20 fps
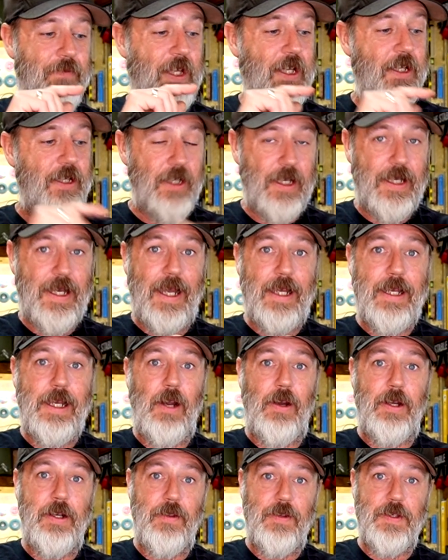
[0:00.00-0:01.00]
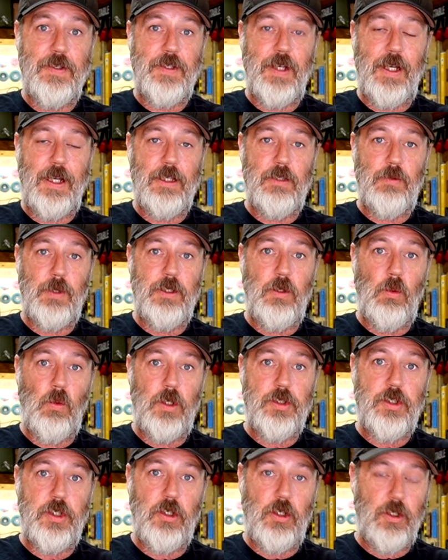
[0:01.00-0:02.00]
you can go into the settings when you're
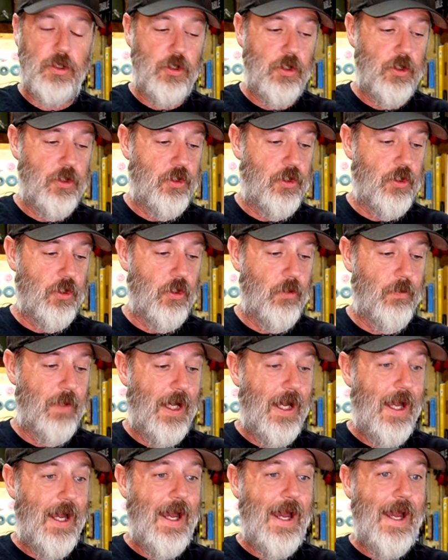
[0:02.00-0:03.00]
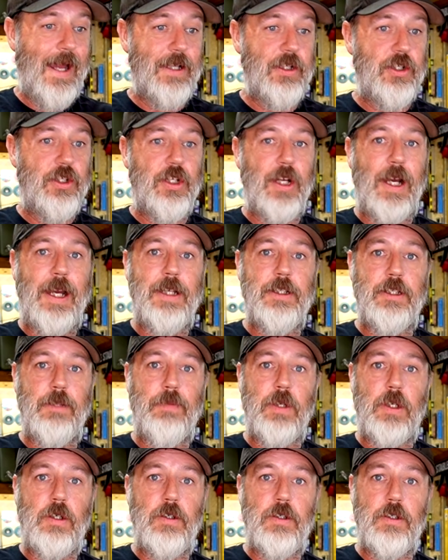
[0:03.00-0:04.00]
watching on YouTube and change it,
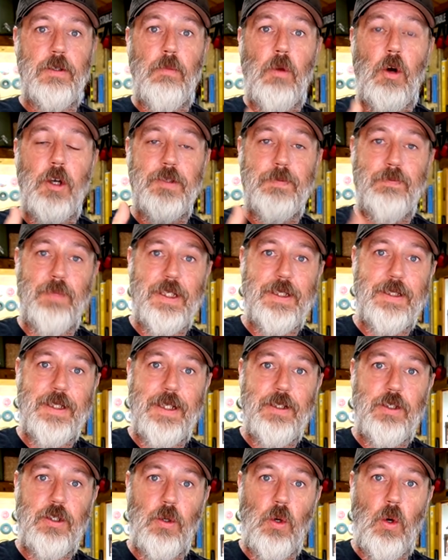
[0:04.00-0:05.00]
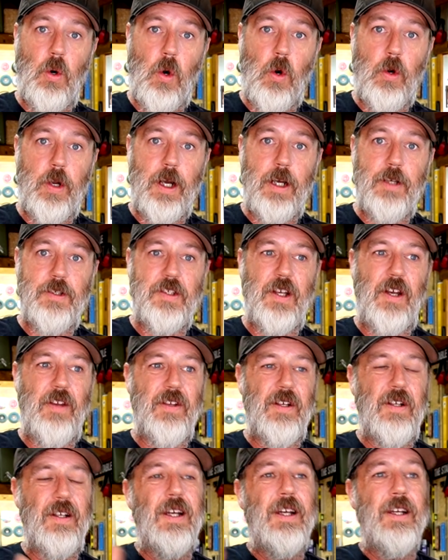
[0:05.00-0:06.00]
because it might be set to auto, so
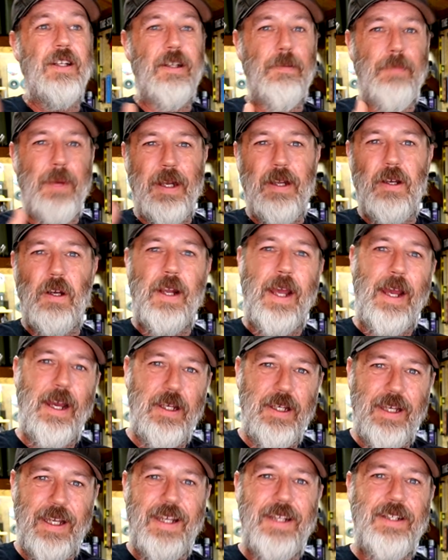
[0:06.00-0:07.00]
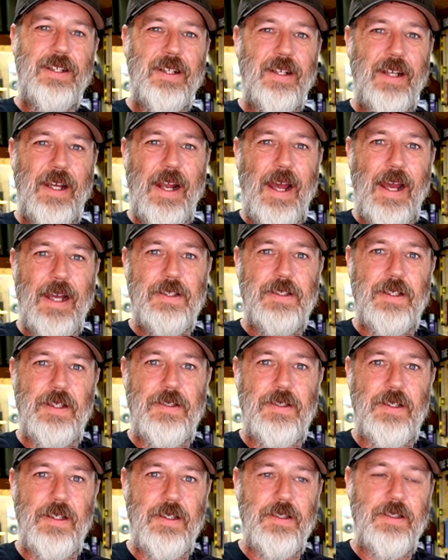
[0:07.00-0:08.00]
that depending on how your internet
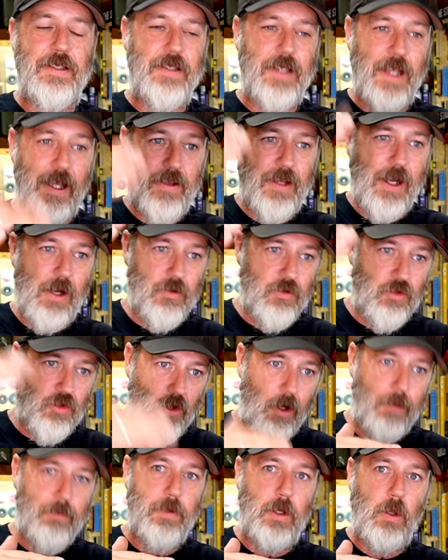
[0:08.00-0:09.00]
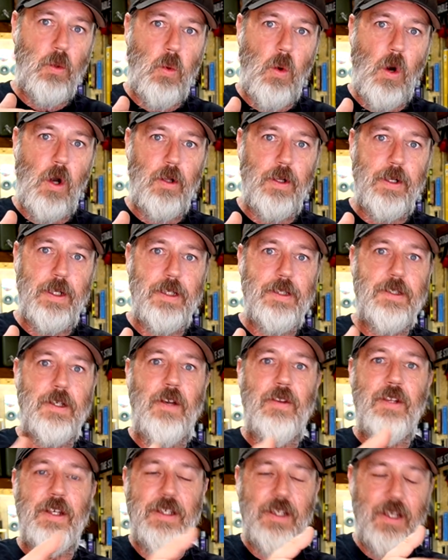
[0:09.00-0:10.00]
access is, they'll drop the quality
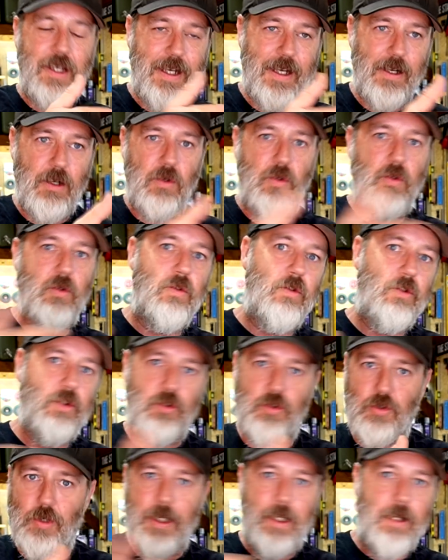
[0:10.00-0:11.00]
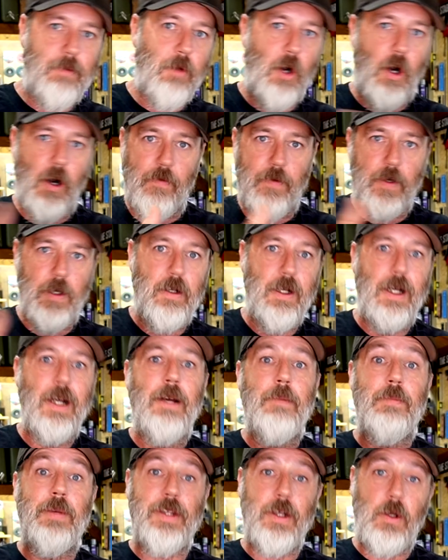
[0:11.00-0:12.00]
so that you get a good stream of it,
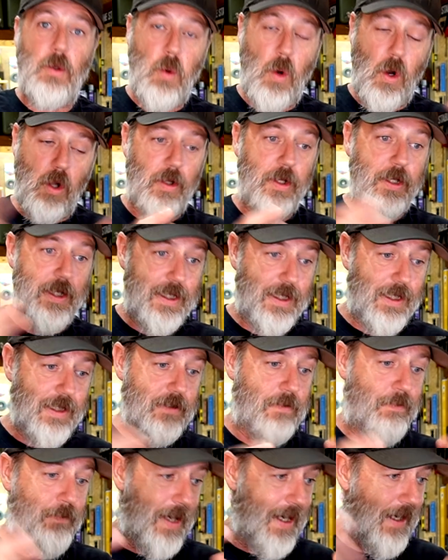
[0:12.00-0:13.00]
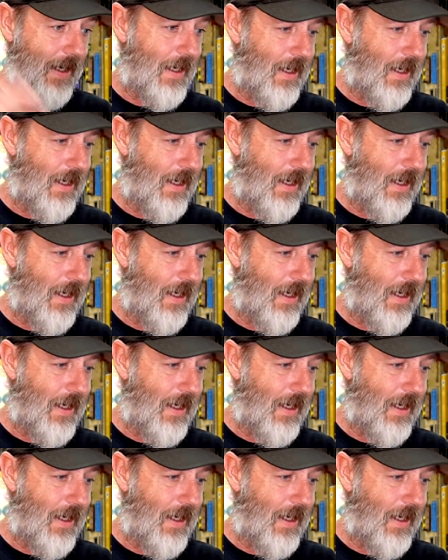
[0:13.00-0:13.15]
but the quality is buggered